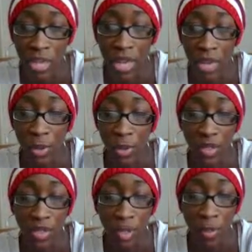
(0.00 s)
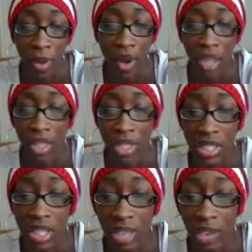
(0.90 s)
and I do believe that my calling is to
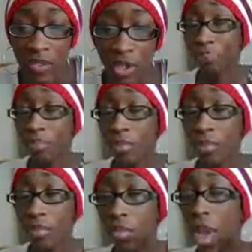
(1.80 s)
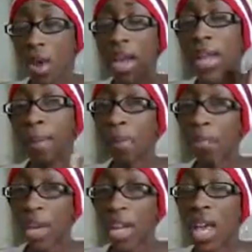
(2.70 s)
take care of children. Okay, number
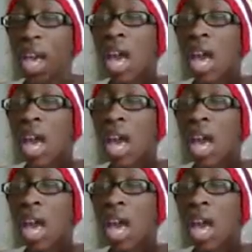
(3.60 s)
one,